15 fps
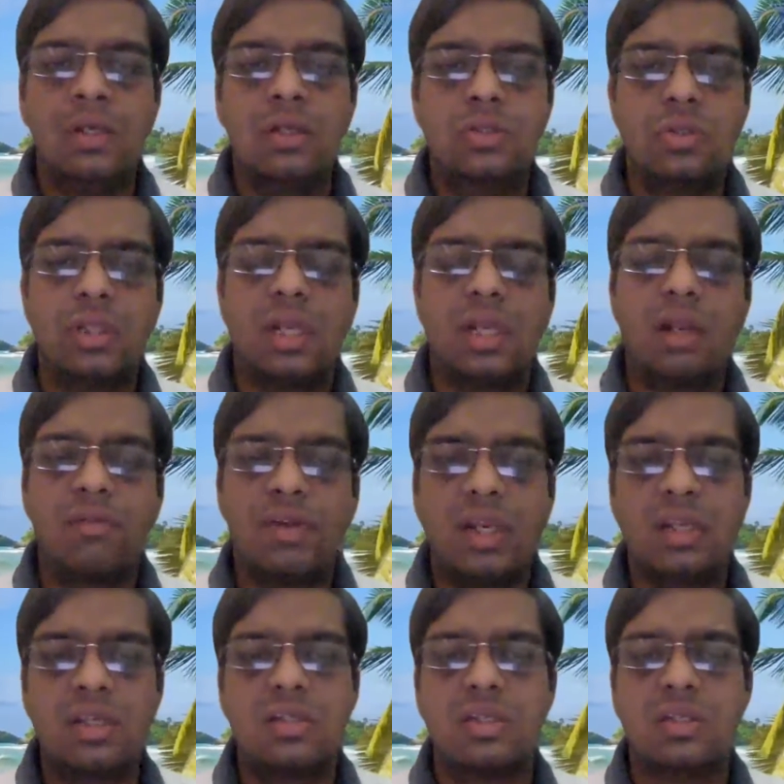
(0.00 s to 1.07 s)
So there are
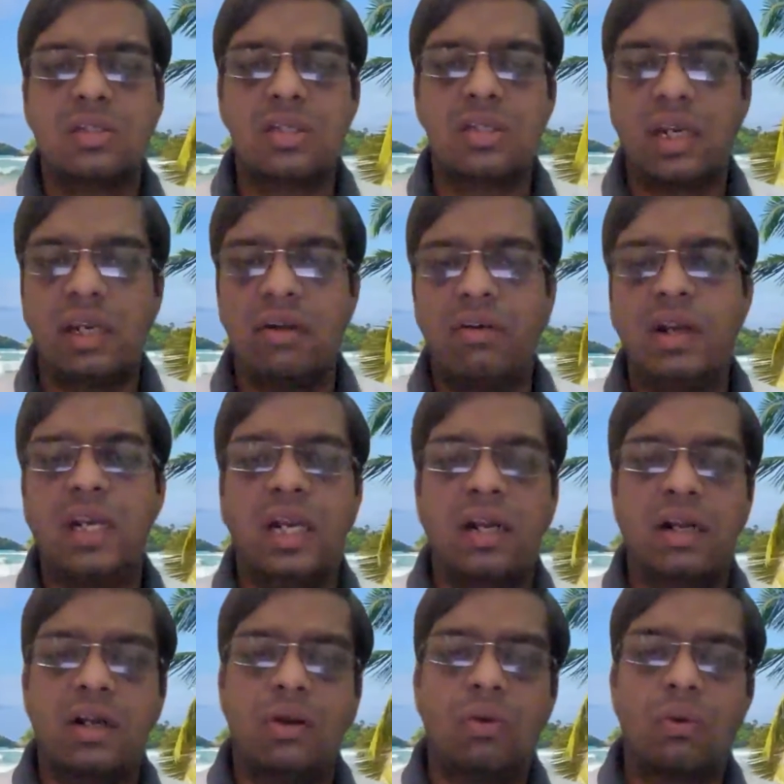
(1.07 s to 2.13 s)
various secondary
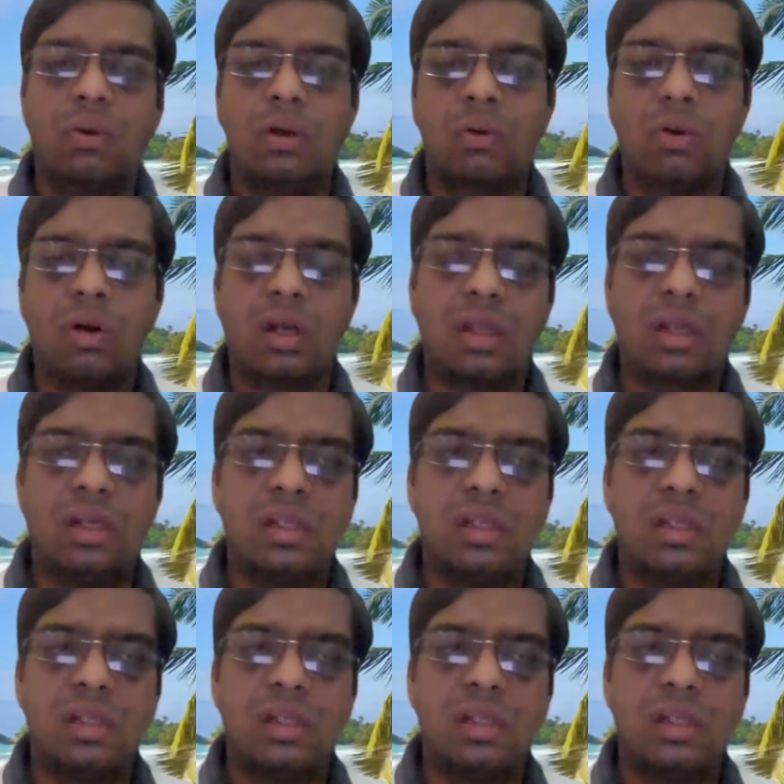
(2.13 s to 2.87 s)
adrenocortical